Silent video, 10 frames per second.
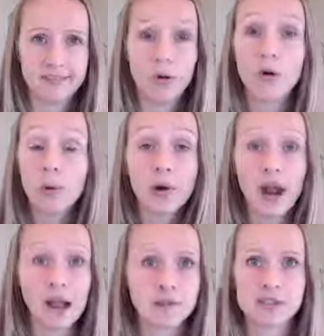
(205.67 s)
or
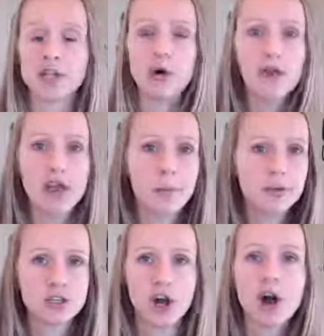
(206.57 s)
perhaps loading up
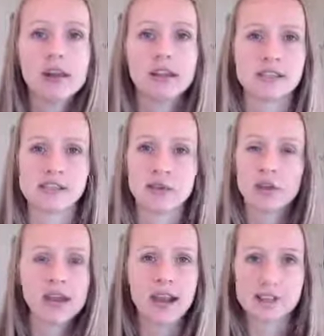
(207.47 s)
on chocolates for
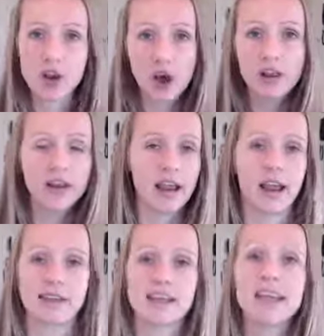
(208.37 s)
the next
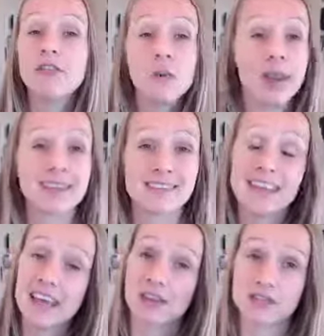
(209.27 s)
holiday to give away as
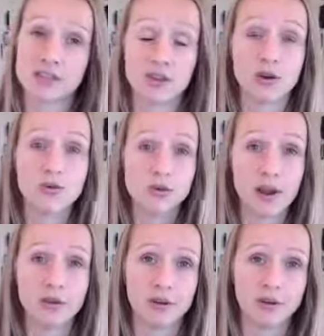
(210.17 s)
gifts to those
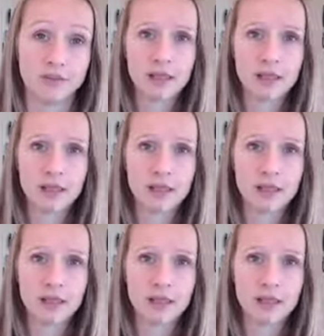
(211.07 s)
around you.